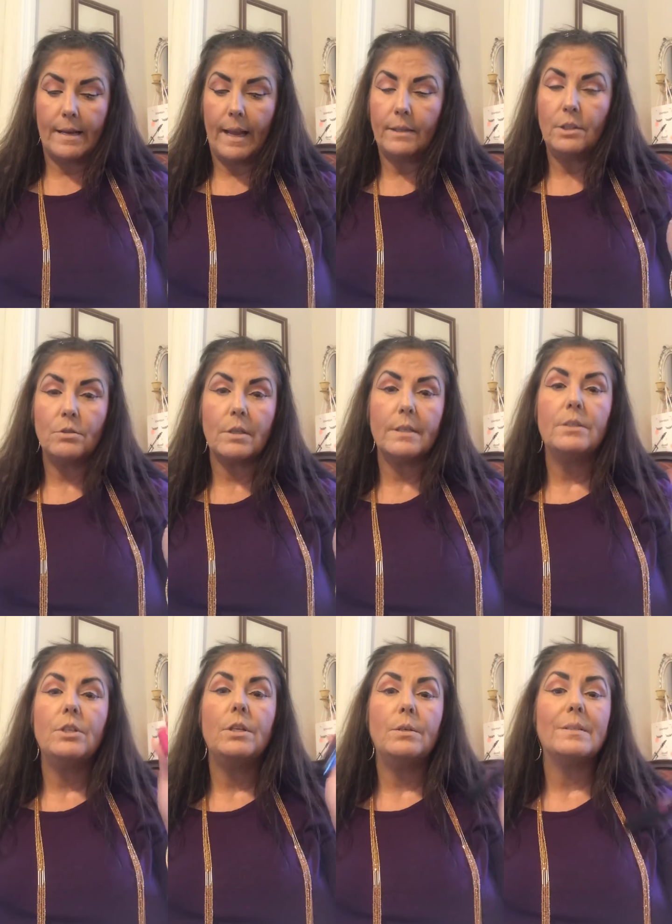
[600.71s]
I usually
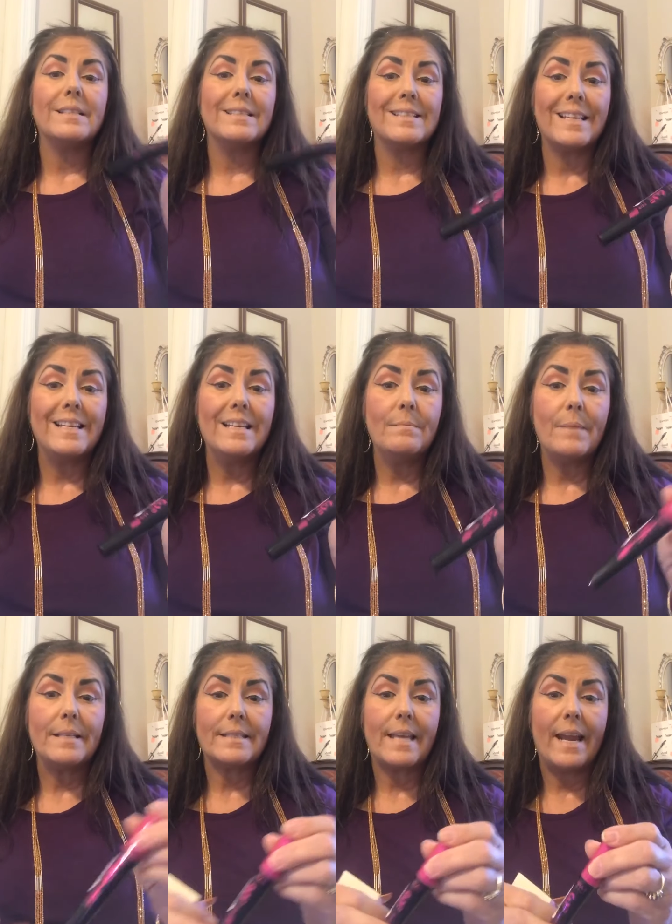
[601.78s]
use the Zen
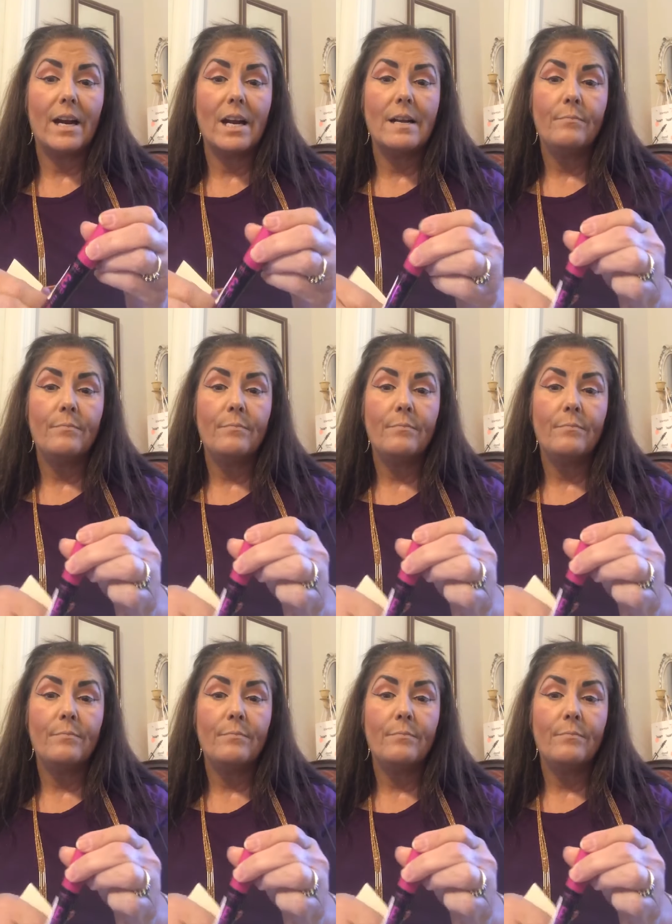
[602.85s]
mascara.